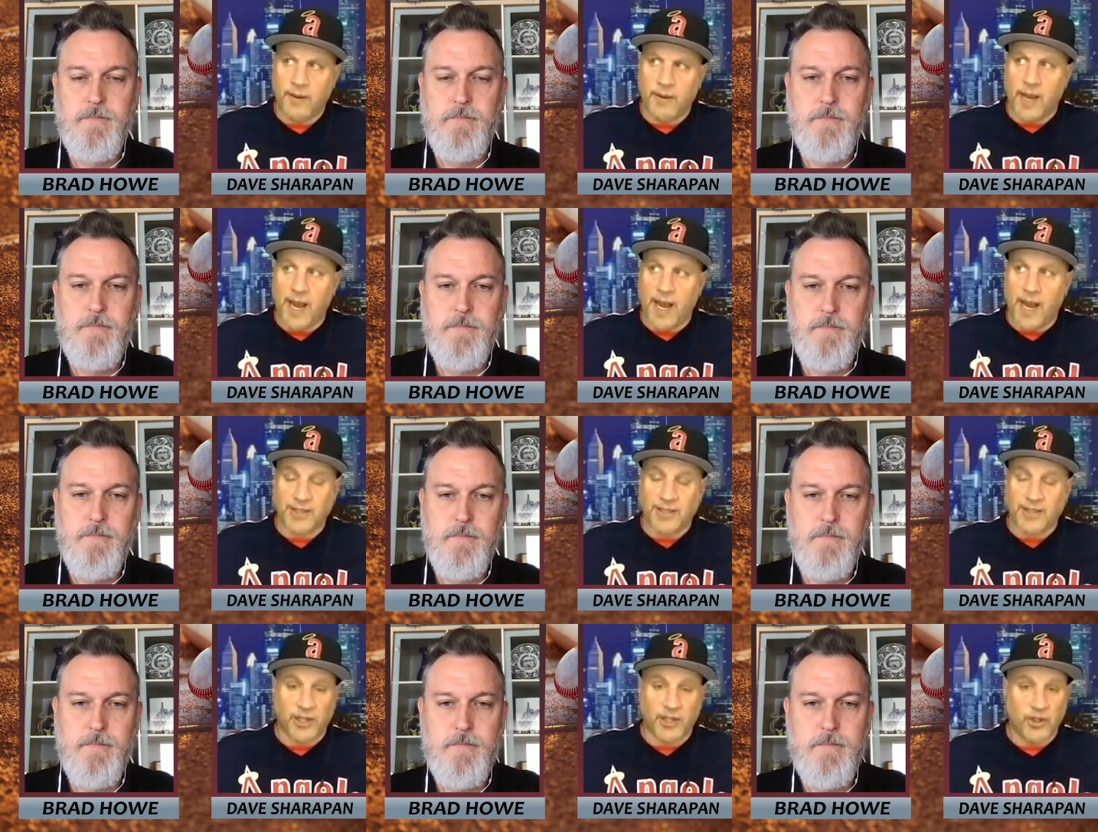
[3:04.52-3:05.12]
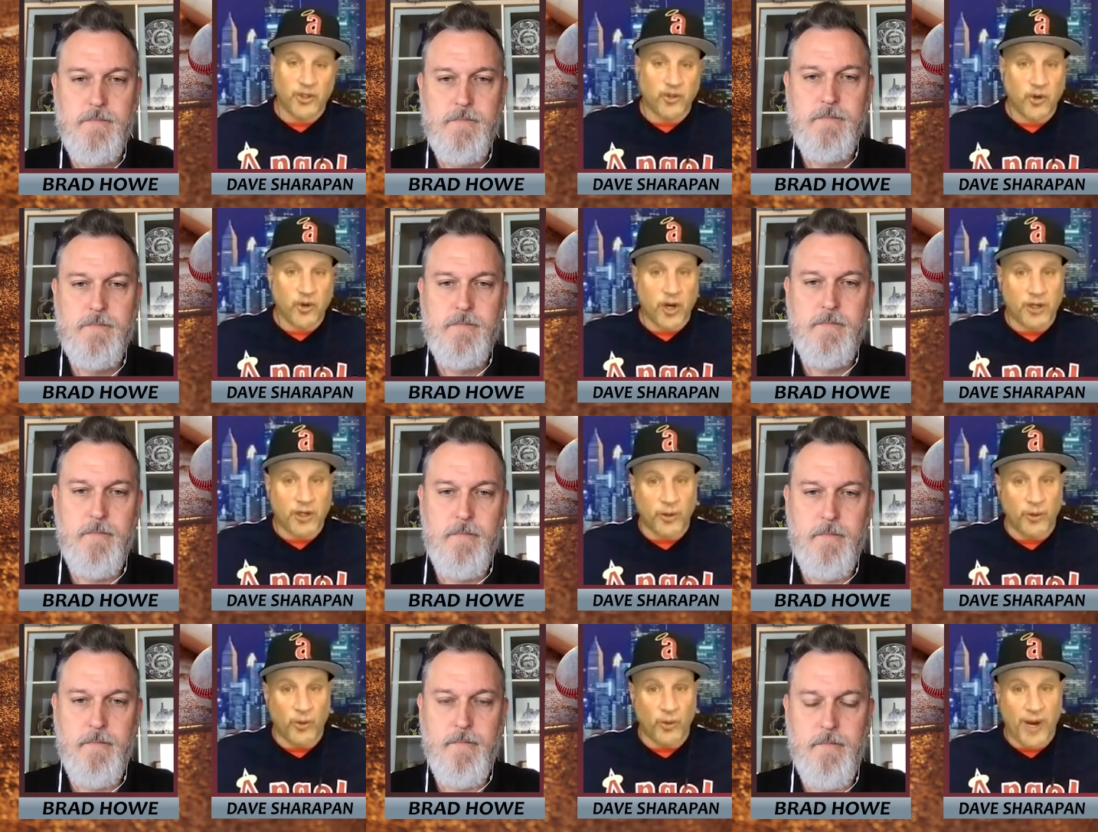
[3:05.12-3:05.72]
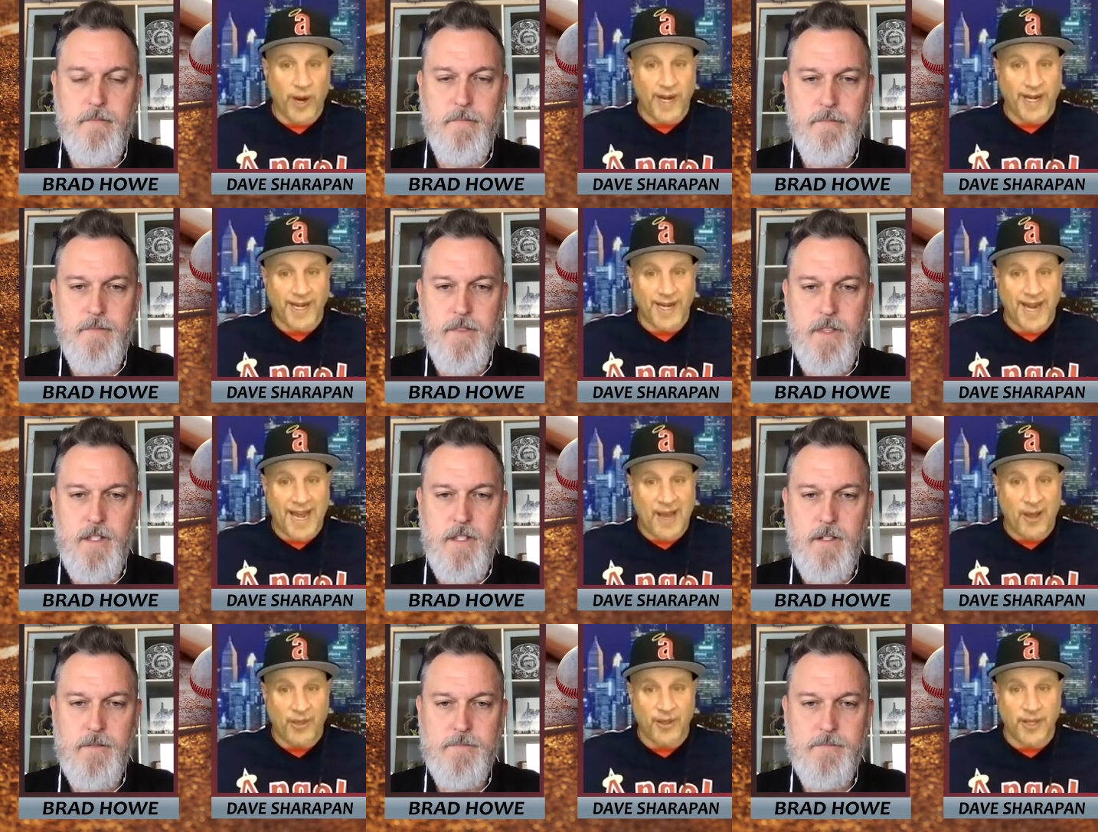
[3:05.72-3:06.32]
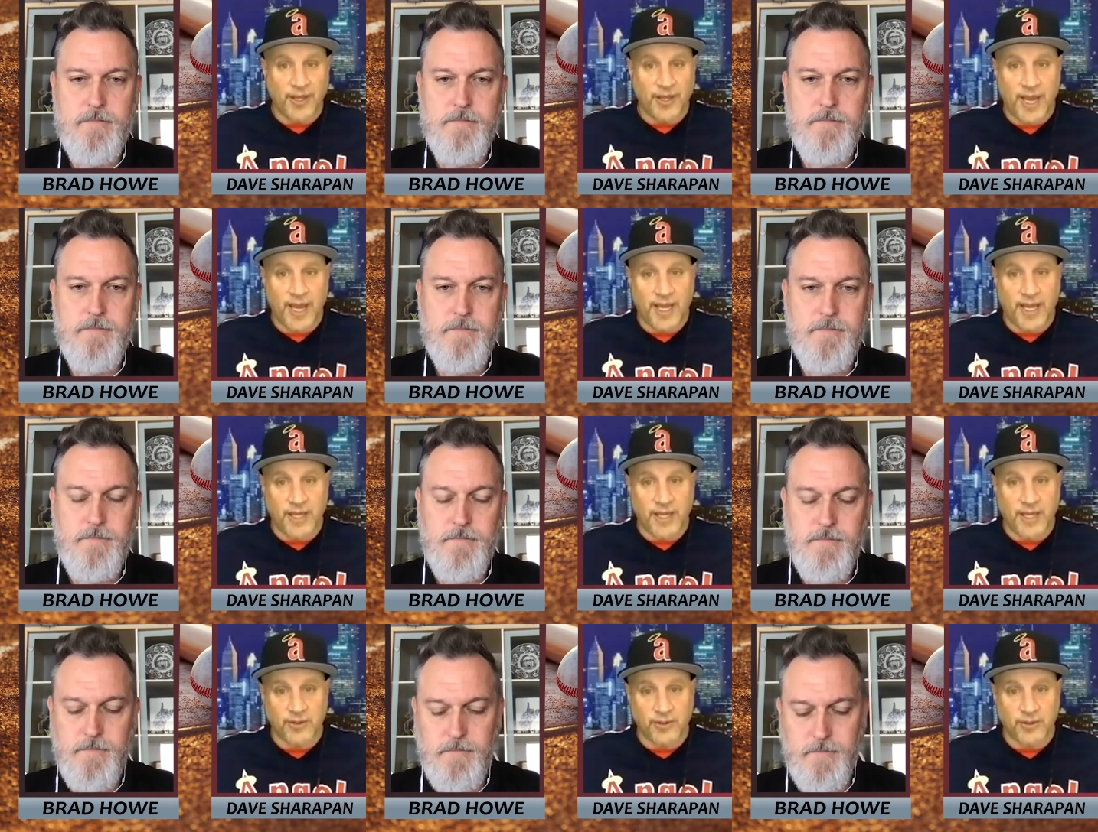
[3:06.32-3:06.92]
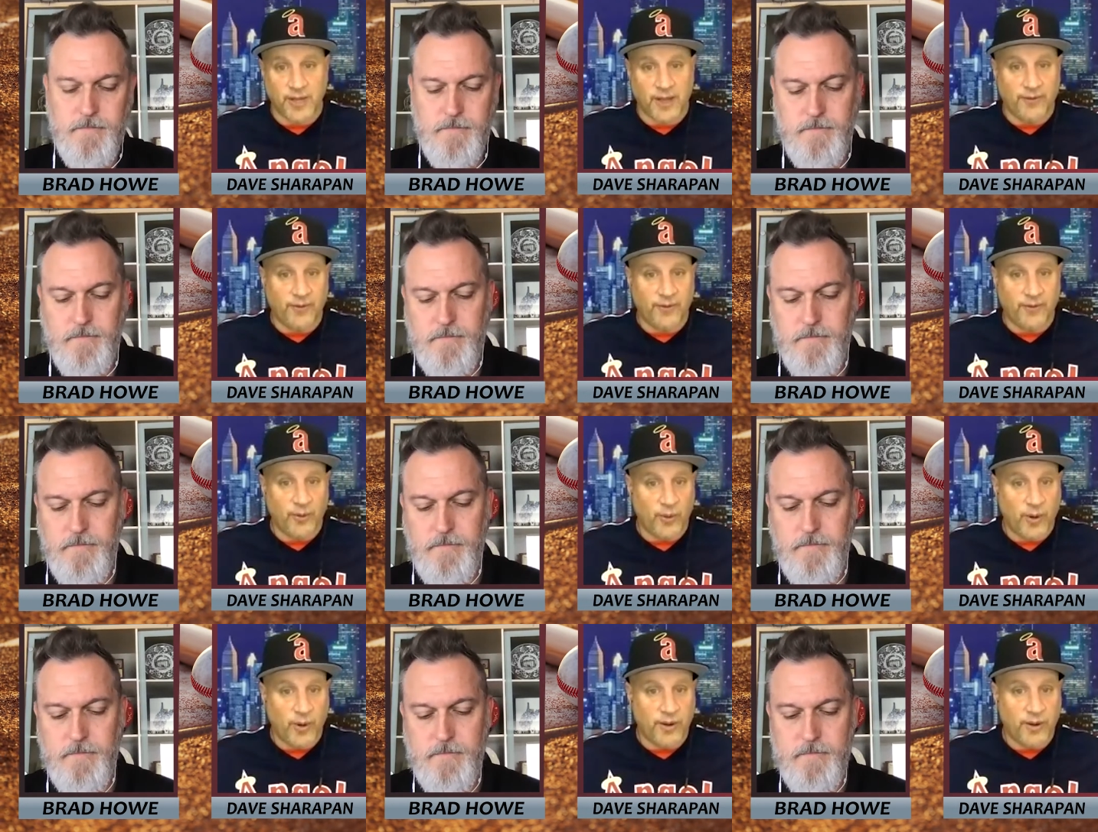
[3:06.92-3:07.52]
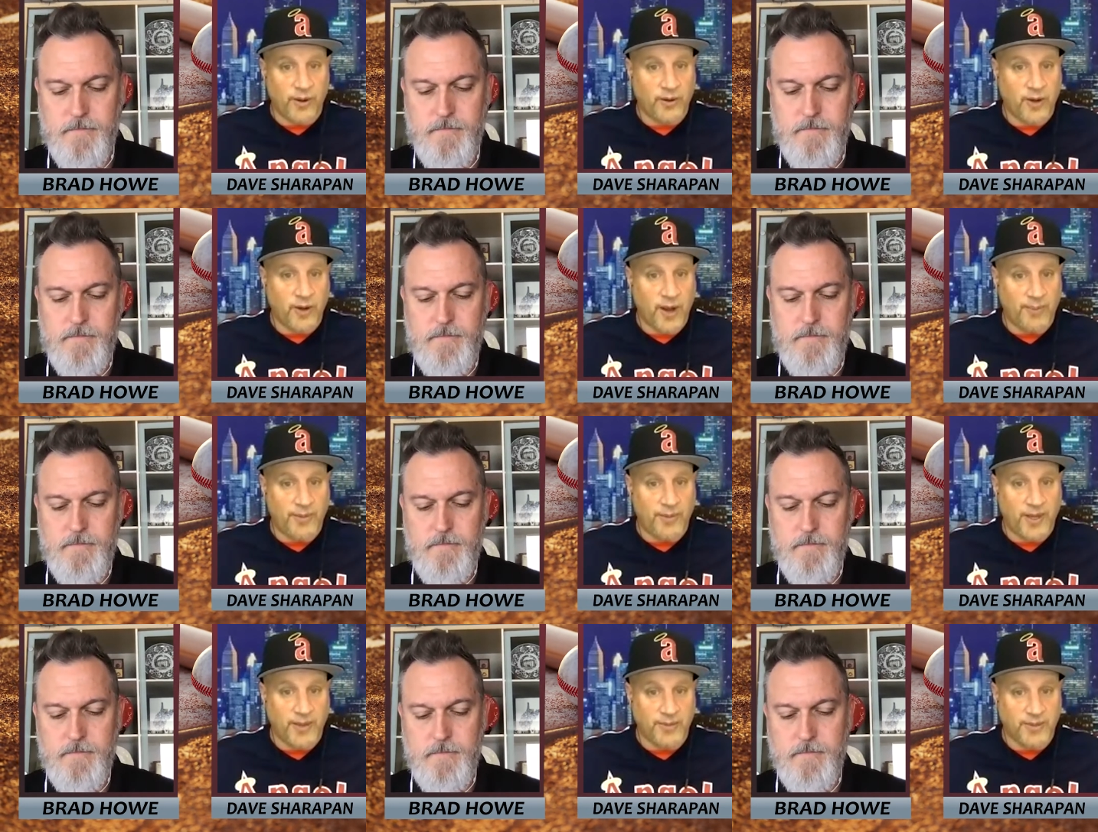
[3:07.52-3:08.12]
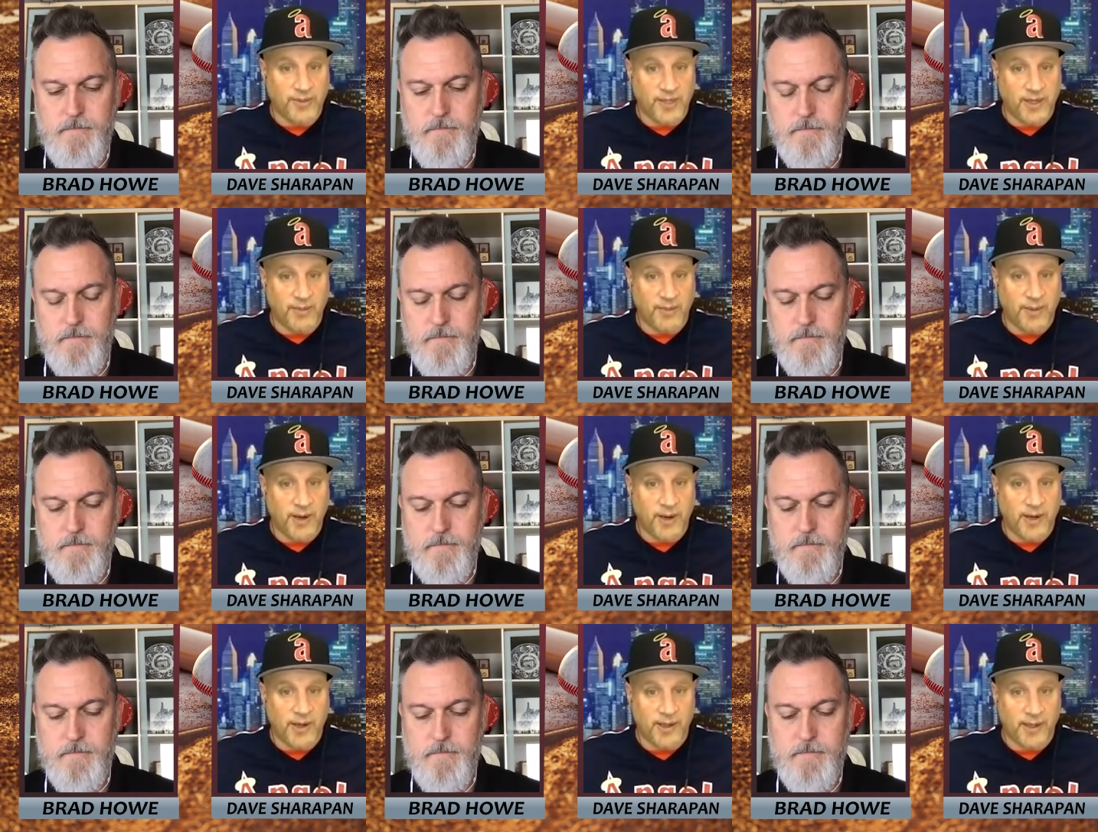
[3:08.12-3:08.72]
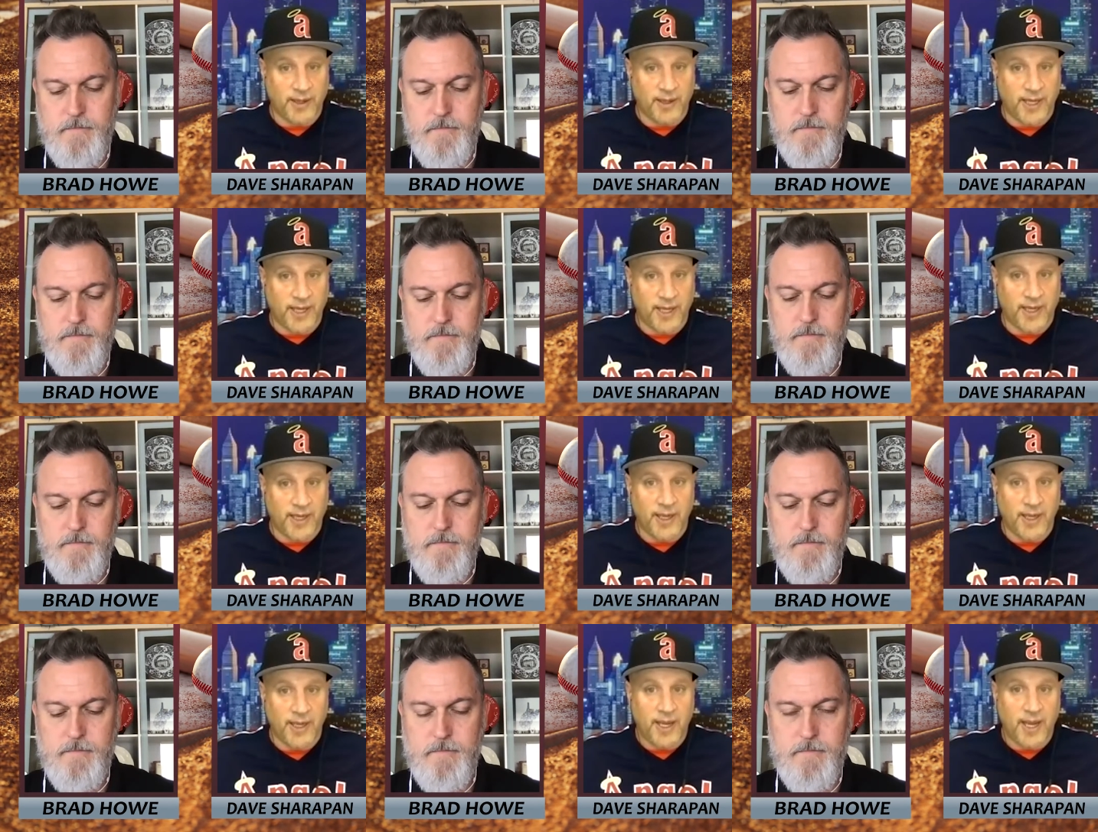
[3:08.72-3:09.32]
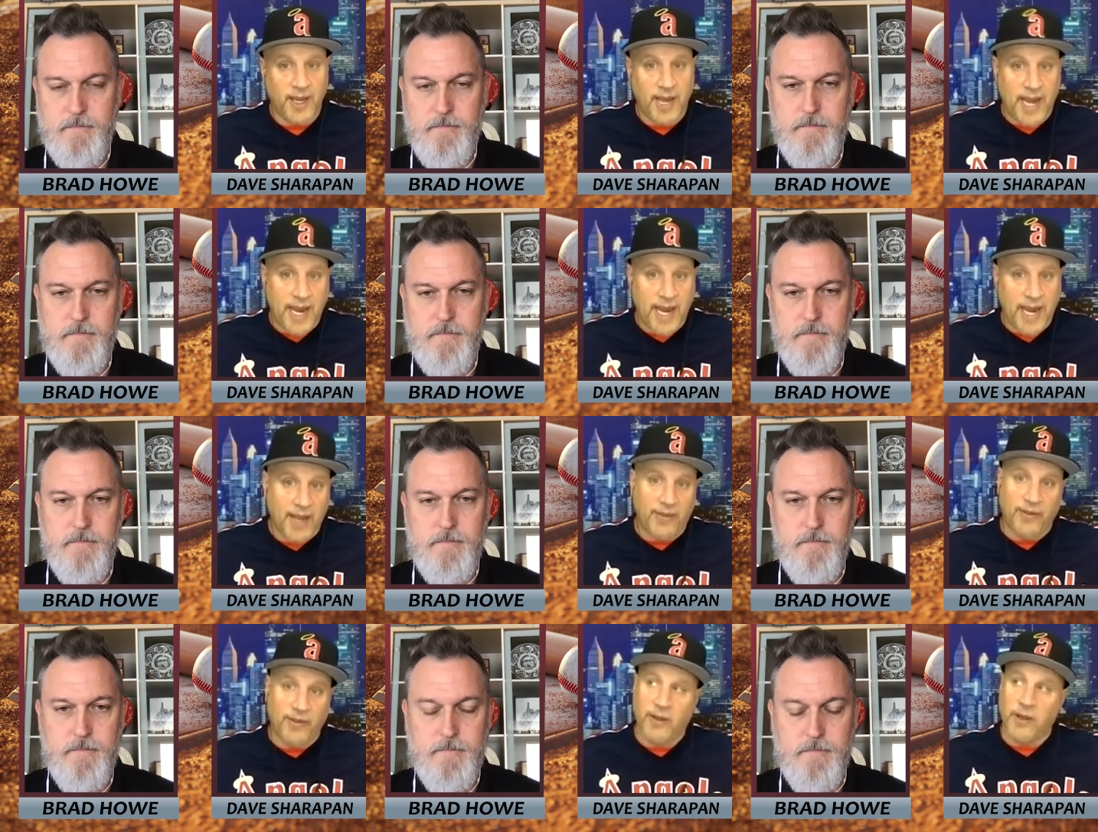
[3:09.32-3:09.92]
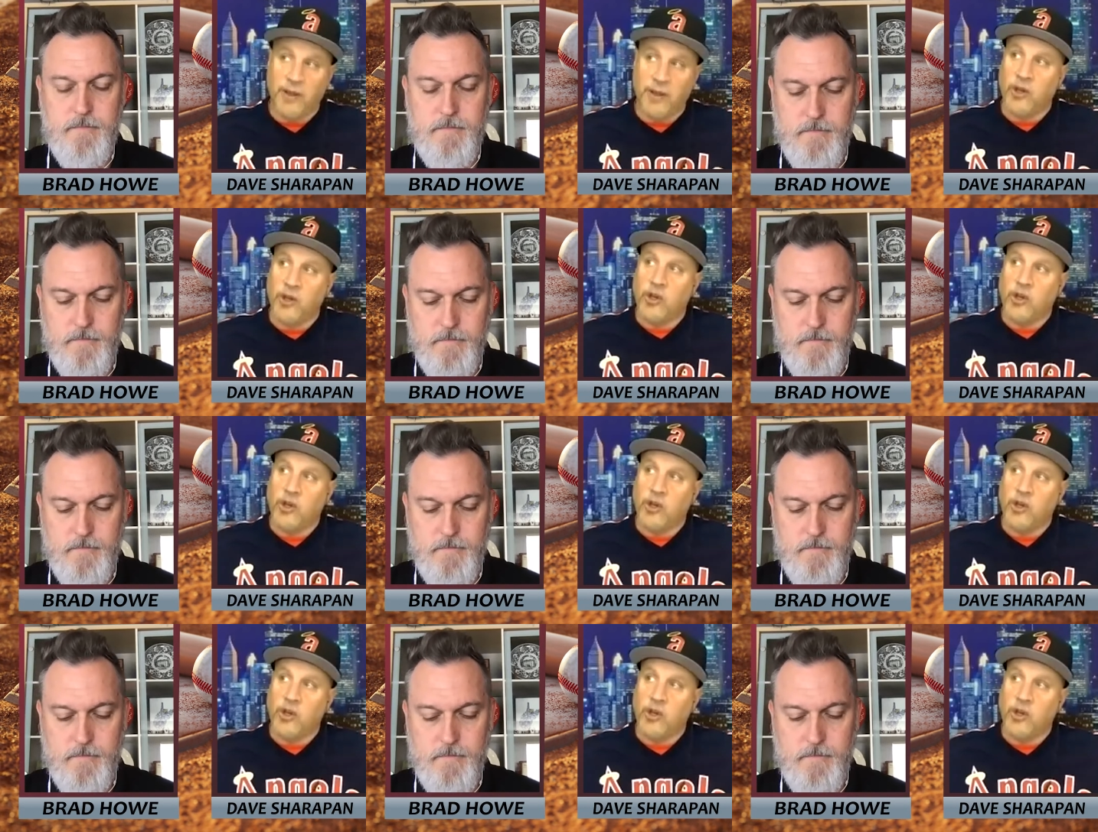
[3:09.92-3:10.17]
Speaker 1: as constructed right now, the Yankees are definitely one of the top teams in the American League and